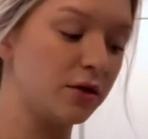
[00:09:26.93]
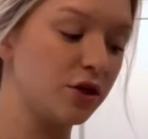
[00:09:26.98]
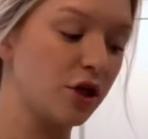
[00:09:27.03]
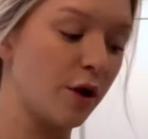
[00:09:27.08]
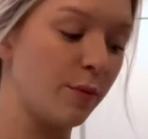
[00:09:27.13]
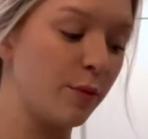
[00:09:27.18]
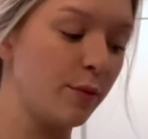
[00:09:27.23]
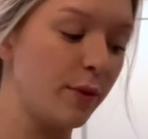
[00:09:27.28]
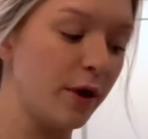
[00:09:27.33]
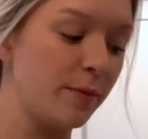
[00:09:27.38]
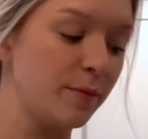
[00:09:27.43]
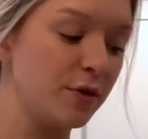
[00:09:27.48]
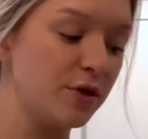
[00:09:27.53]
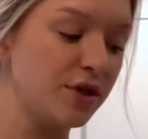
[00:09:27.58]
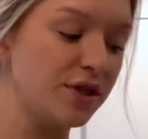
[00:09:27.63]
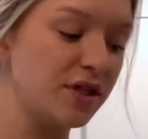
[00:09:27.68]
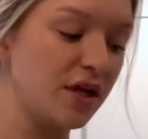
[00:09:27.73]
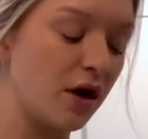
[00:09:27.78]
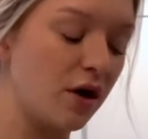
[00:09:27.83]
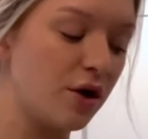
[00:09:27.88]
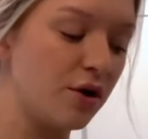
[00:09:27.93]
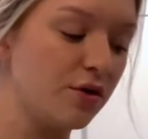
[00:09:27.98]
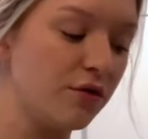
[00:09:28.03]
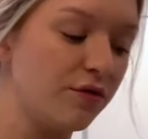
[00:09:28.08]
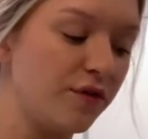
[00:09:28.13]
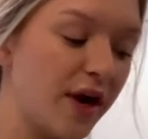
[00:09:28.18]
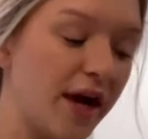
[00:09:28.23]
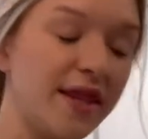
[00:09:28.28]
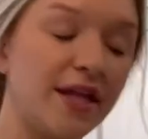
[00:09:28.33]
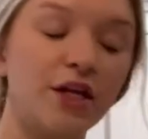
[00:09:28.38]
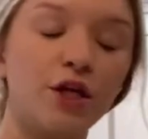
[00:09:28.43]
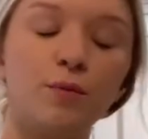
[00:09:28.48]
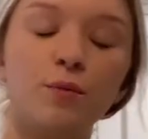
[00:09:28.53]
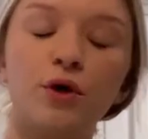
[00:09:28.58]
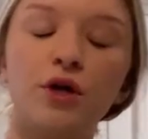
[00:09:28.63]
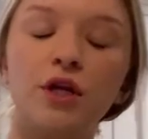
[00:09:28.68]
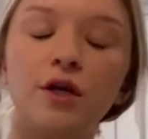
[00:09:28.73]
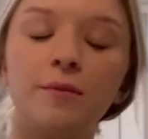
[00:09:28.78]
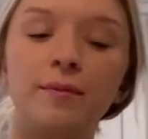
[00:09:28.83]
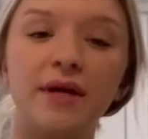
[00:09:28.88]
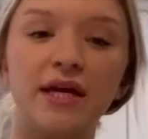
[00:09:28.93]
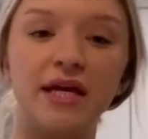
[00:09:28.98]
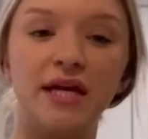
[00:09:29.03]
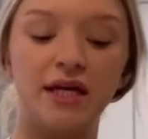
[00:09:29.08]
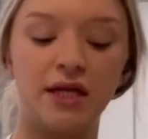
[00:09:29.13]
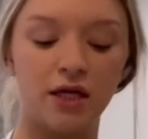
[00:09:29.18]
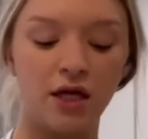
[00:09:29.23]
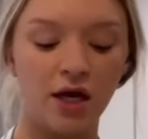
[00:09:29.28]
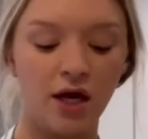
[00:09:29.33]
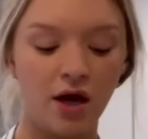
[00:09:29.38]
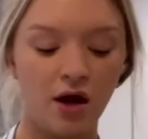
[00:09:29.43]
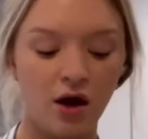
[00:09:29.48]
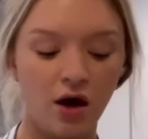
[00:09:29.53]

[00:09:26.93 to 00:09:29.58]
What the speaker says: chop them up yourself, and then you put them in